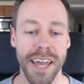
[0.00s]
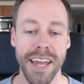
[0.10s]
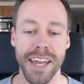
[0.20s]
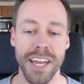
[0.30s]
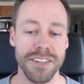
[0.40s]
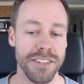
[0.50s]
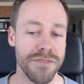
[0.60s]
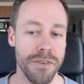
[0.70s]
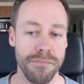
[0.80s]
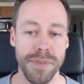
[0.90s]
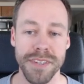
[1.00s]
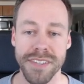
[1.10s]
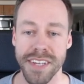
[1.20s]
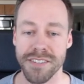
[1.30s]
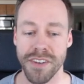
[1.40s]
AI agents for
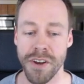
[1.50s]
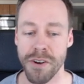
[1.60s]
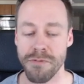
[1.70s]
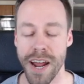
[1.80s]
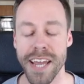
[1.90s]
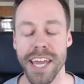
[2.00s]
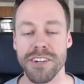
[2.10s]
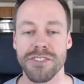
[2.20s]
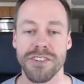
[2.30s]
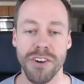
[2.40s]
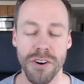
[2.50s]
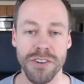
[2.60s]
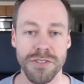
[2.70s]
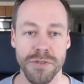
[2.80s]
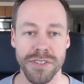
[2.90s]
business, RAG agents, and
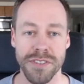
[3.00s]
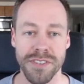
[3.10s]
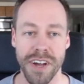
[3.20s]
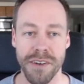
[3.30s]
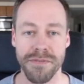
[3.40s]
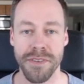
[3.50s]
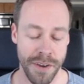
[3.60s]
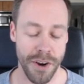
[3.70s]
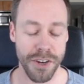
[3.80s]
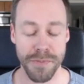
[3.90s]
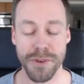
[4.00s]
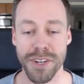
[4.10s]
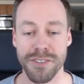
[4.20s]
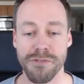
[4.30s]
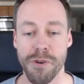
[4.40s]
all sorts of stuff. Our
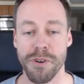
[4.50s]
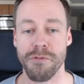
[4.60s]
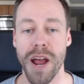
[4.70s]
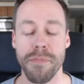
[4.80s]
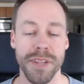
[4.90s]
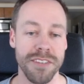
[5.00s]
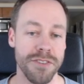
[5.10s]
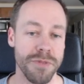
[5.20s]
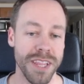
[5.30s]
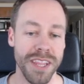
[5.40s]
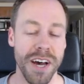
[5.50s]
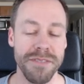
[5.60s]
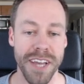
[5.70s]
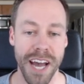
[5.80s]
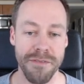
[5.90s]
community is growing rapidly, so would love
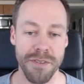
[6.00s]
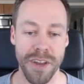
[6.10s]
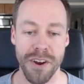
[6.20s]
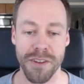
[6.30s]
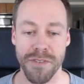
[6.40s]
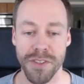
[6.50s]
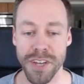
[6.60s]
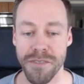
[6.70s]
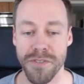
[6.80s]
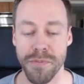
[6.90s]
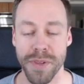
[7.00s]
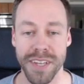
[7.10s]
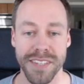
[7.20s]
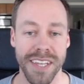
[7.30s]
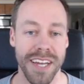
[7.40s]
to have you there. And if you're looking for a
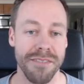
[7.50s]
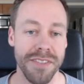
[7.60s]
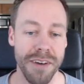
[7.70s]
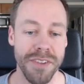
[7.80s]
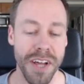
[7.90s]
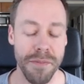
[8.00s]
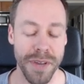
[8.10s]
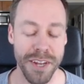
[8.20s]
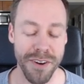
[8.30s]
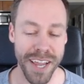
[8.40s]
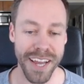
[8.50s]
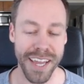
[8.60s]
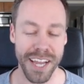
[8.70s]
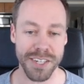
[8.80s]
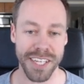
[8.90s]
place to kind of level up in your AI
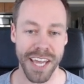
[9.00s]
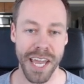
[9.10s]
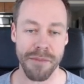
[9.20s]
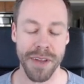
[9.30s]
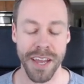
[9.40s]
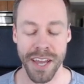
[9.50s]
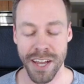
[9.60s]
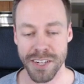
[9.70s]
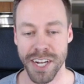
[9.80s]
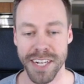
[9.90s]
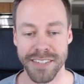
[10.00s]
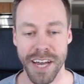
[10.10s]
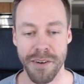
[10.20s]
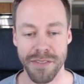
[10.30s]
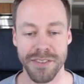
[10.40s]
agent game, check us
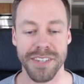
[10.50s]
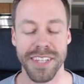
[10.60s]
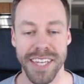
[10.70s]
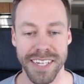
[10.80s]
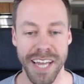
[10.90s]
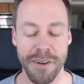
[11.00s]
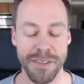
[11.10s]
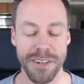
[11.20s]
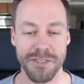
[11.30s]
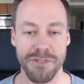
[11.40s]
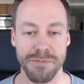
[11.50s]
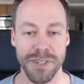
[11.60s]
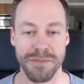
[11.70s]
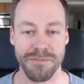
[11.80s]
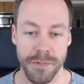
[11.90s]
out. There's a link down in the
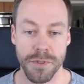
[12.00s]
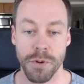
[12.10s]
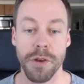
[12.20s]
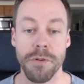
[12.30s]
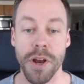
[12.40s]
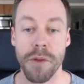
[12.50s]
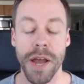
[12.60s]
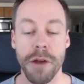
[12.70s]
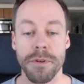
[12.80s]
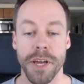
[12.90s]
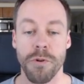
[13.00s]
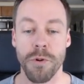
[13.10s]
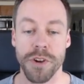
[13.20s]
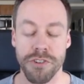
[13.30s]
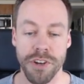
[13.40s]
description. So here we are back with that
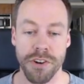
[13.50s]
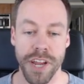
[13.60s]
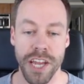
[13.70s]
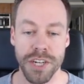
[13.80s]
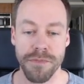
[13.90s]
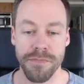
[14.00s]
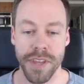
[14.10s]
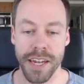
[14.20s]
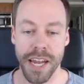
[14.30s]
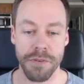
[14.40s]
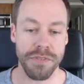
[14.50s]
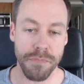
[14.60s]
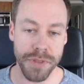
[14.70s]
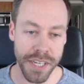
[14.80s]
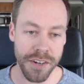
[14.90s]
orchestrator agent. And now we've
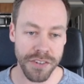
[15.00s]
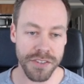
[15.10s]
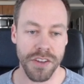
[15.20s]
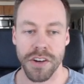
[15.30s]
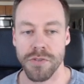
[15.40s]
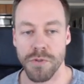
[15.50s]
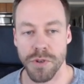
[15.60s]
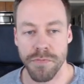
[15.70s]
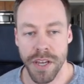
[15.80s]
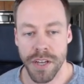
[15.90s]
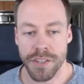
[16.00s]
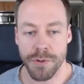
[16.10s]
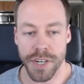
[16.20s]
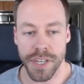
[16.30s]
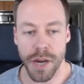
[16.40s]
completed our stock tool. So
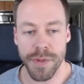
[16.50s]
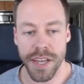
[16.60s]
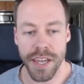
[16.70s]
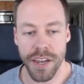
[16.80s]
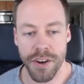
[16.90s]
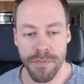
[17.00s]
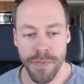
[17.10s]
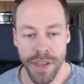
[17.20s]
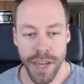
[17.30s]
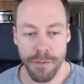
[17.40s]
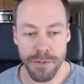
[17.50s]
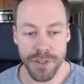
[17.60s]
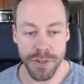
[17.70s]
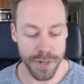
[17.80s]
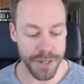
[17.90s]
we're going to come into here and we're
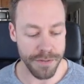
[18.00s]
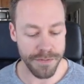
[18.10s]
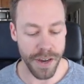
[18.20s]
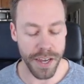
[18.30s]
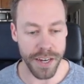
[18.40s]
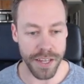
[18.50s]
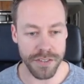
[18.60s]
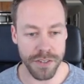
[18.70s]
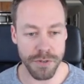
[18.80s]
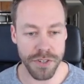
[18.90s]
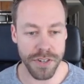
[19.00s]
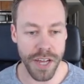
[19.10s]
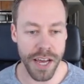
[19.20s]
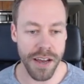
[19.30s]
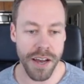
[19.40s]
just going to find it. So we should
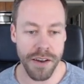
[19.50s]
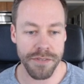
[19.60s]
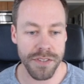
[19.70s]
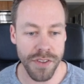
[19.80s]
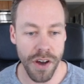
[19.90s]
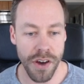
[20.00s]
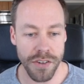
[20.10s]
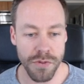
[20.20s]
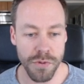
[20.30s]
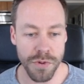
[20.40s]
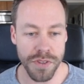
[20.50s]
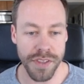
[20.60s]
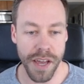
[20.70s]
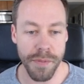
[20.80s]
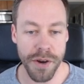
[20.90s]
have stock tool
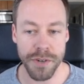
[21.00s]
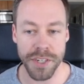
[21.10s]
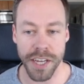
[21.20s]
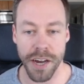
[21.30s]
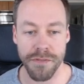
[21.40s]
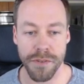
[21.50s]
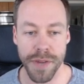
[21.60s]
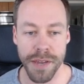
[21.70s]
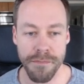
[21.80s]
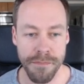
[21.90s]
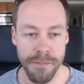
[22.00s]
demo, which I got for me.